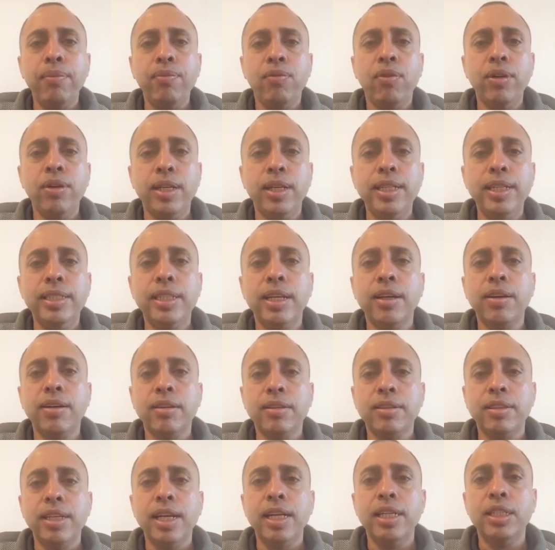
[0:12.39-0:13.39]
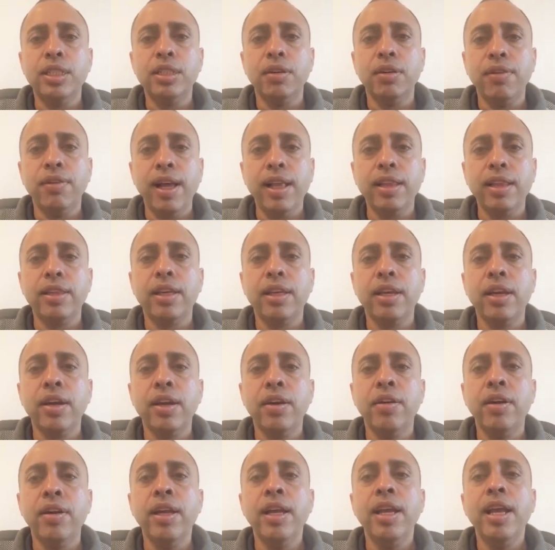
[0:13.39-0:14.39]
for decentralization of healthcare
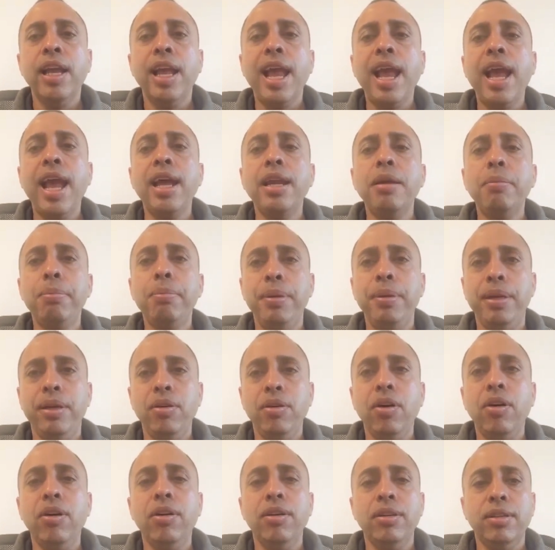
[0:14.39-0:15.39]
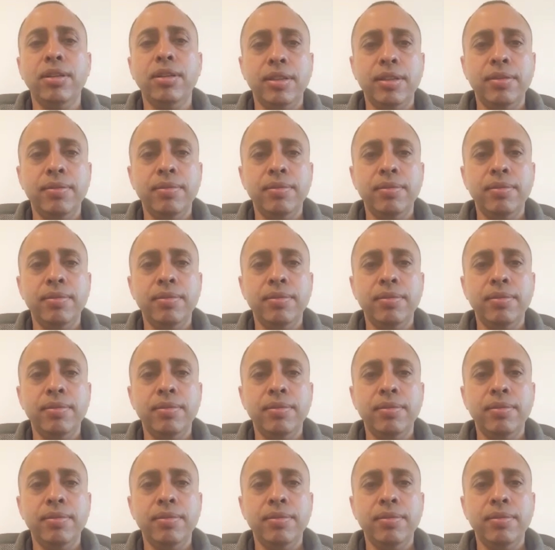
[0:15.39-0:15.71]
and beyond.